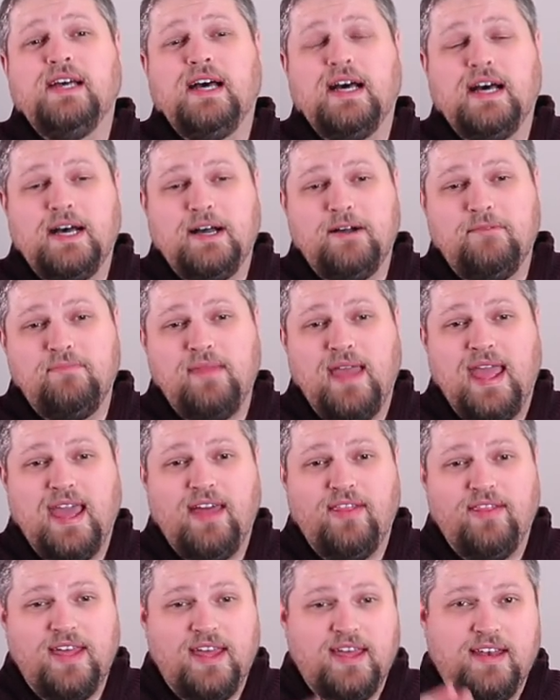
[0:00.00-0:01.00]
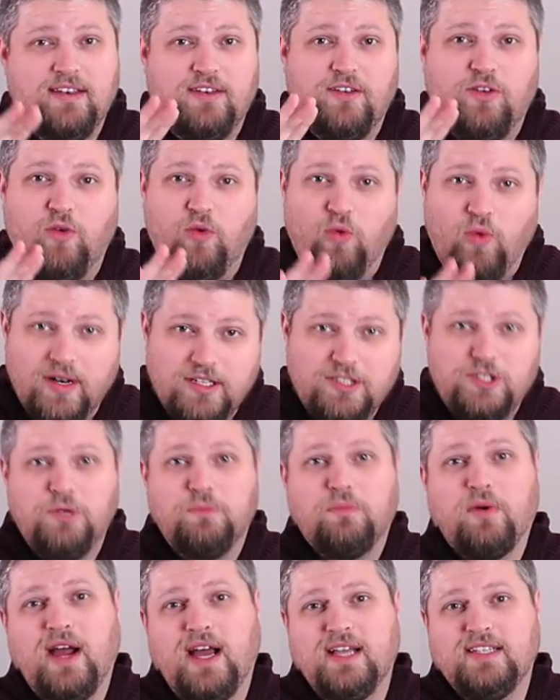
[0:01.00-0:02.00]
Um, and then once you
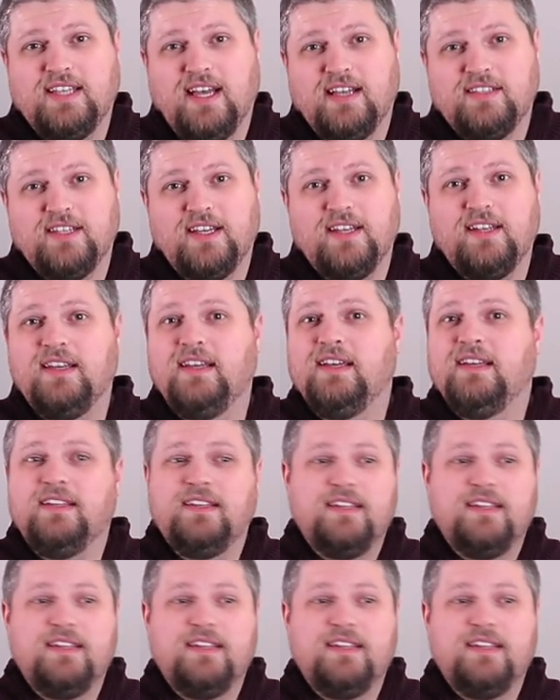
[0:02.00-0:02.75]
process it,